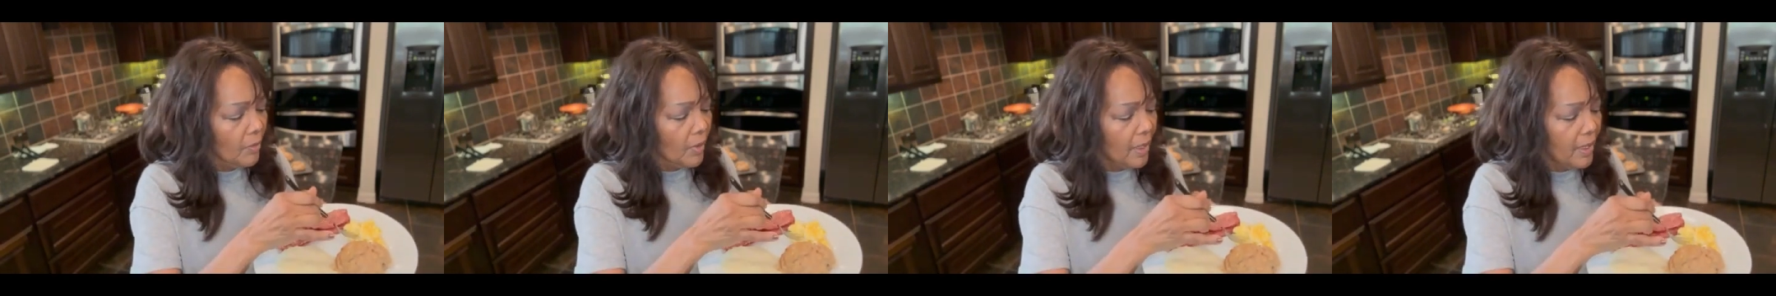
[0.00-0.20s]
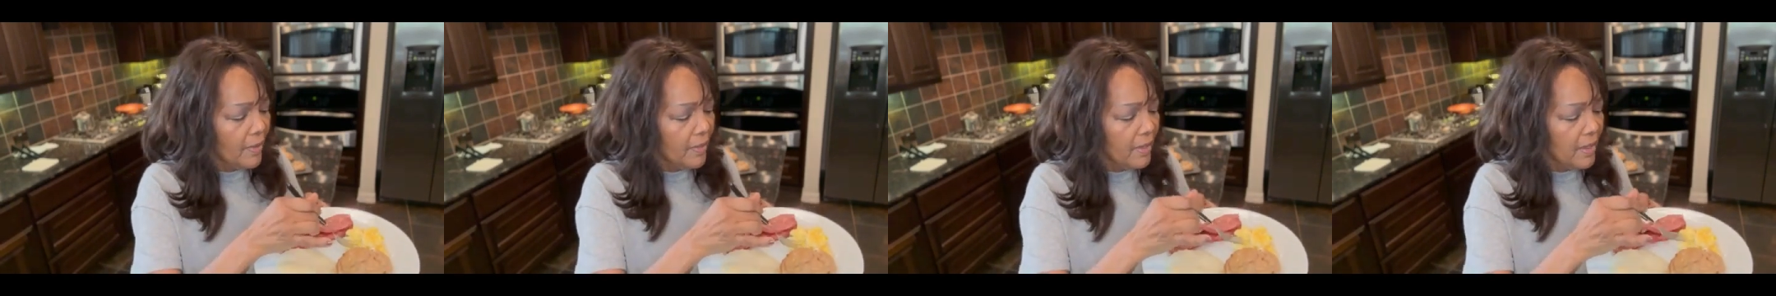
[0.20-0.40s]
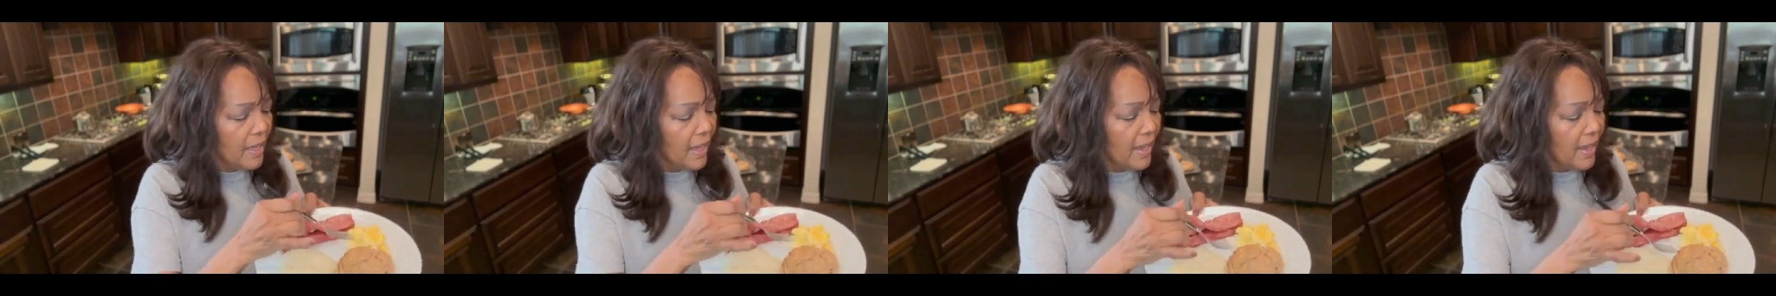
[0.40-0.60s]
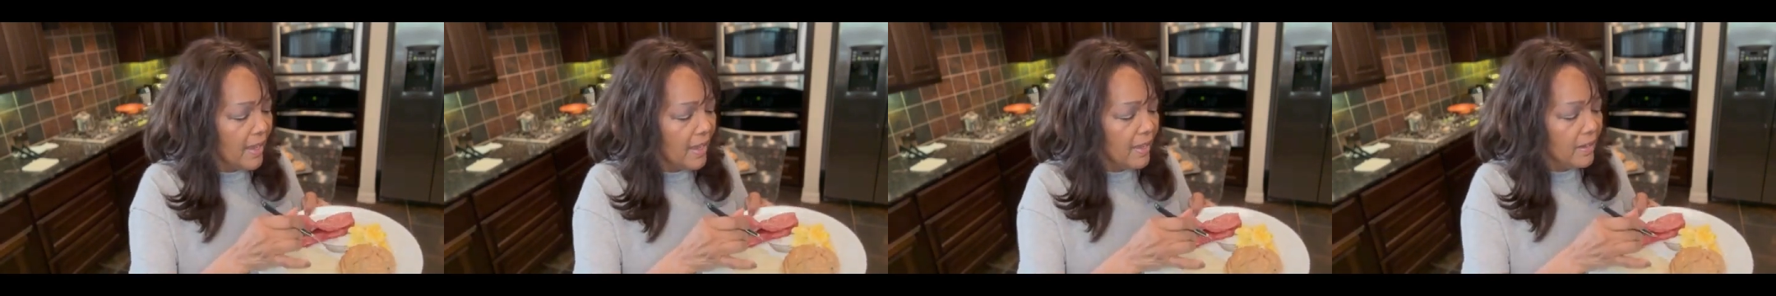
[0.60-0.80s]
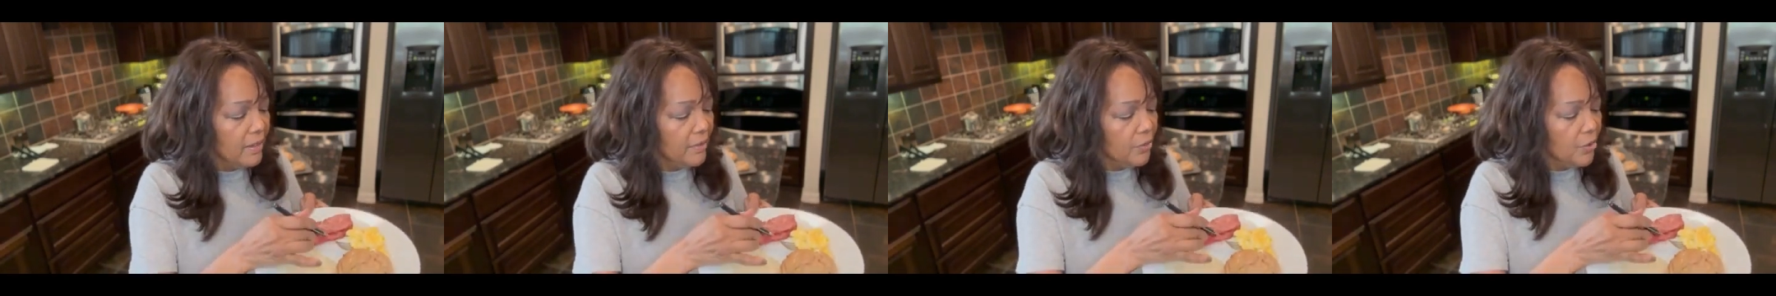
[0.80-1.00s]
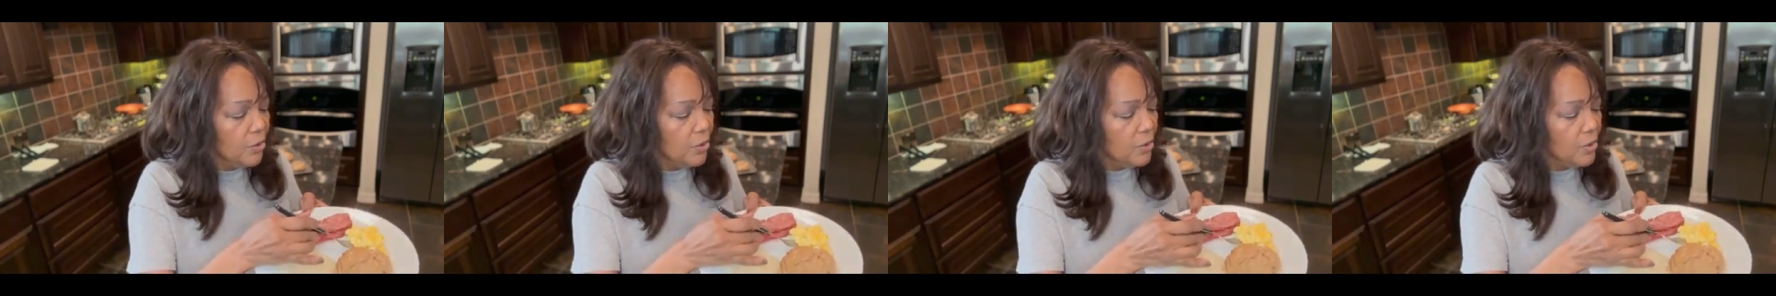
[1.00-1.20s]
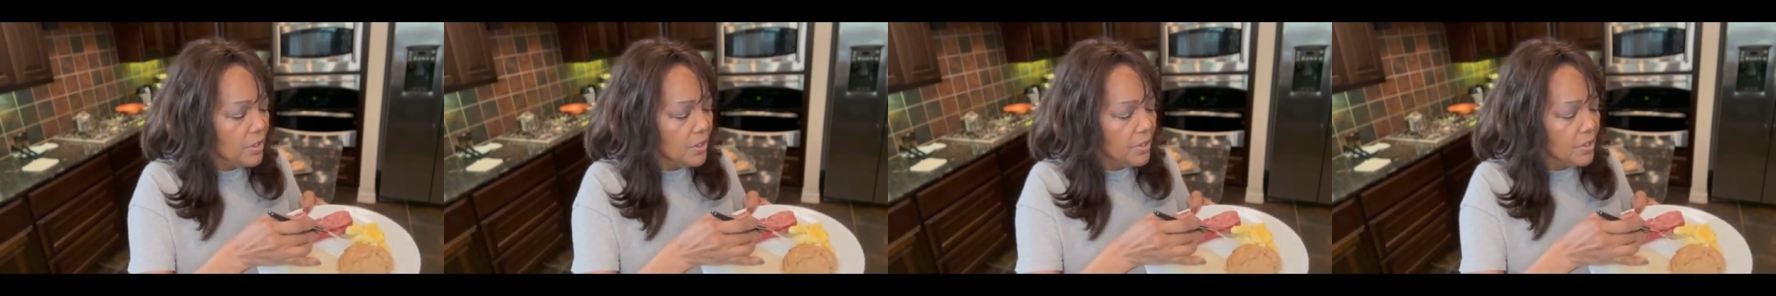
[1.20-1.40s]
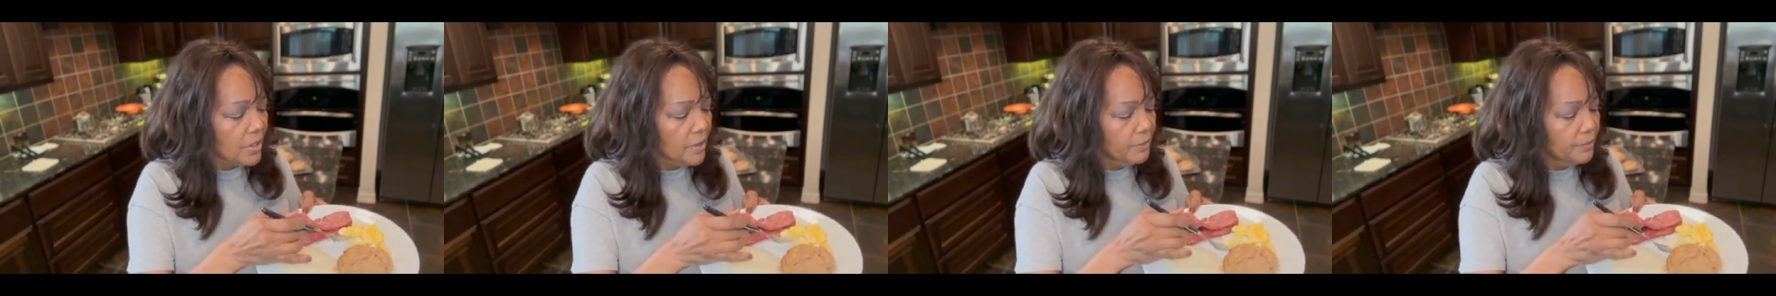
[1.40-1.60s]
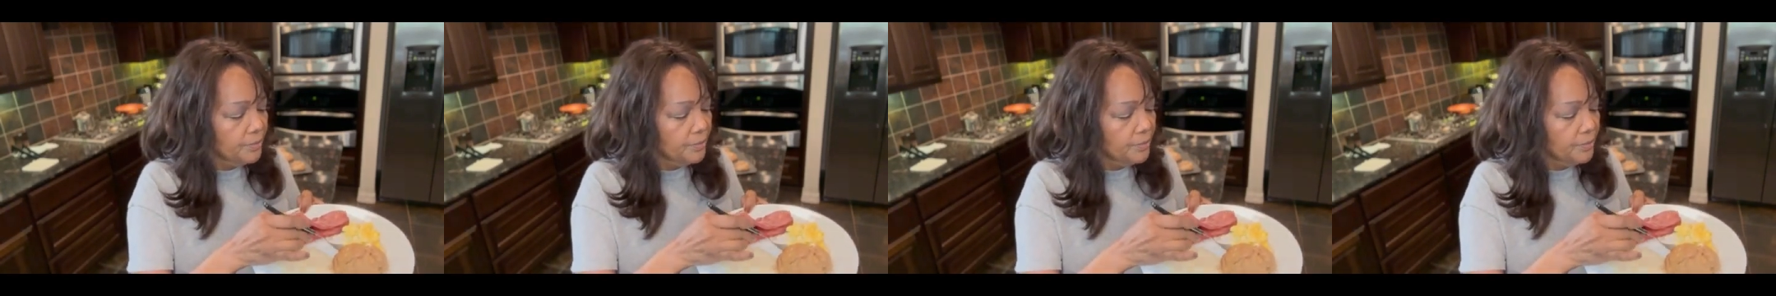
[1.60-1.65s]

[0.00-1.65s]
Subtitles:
And the egg, of course.